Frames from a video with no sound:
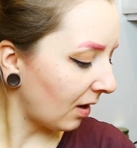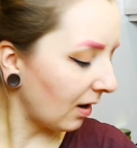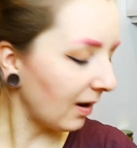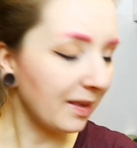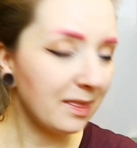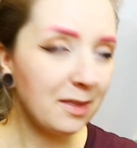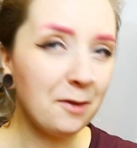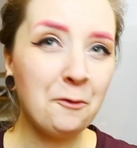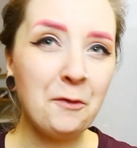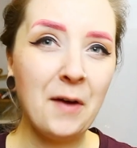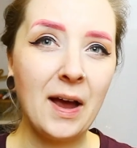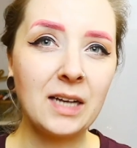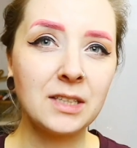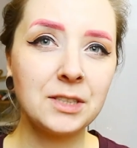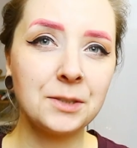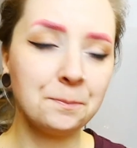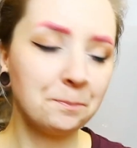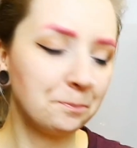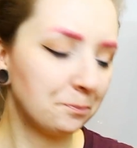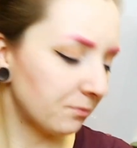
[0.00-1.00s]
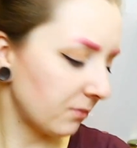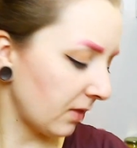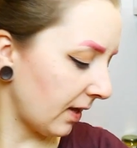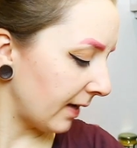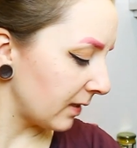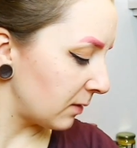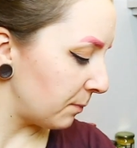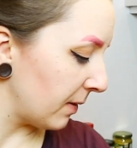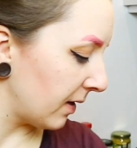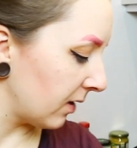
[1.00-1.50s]
I like the fact
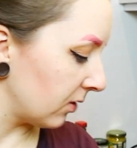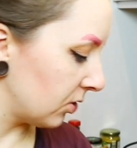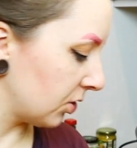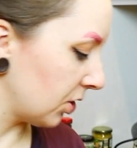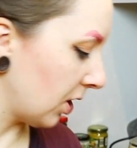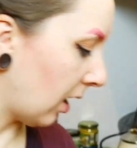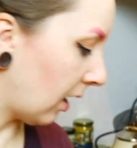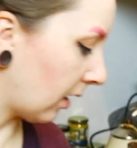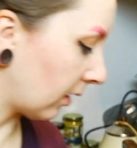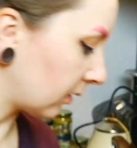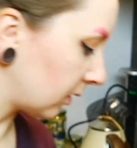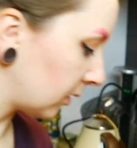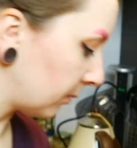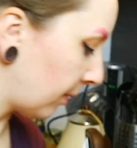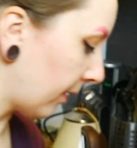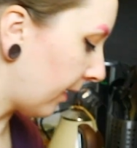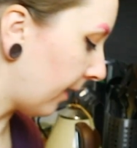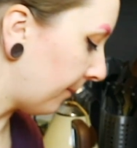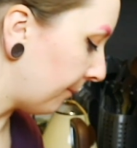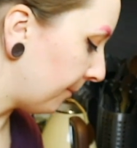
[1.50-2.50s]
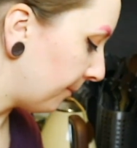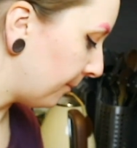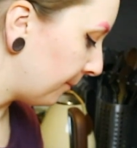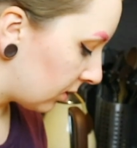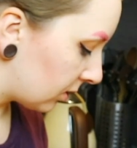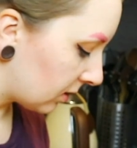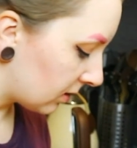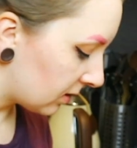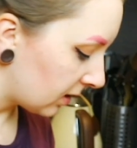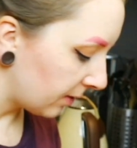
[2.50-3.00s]
that it's bigger chunks, but it
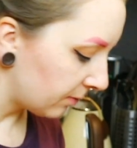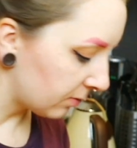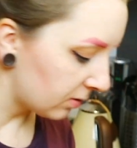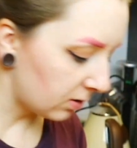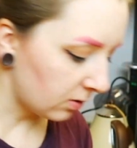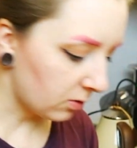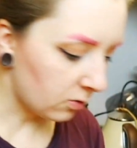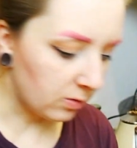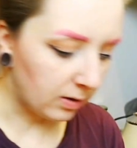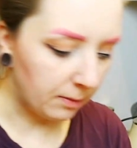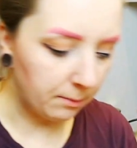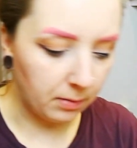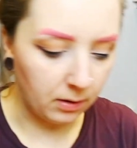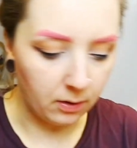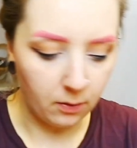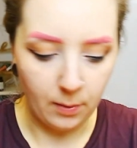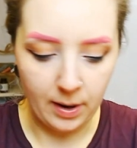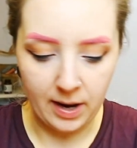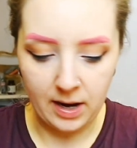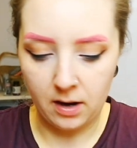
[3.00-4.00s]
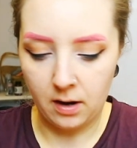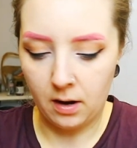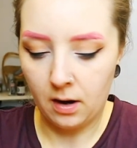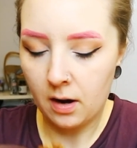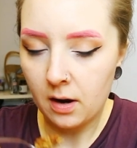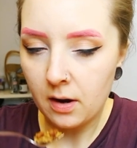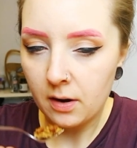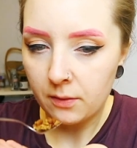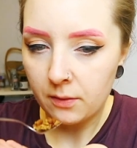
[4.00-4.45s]
just seems to crumble away.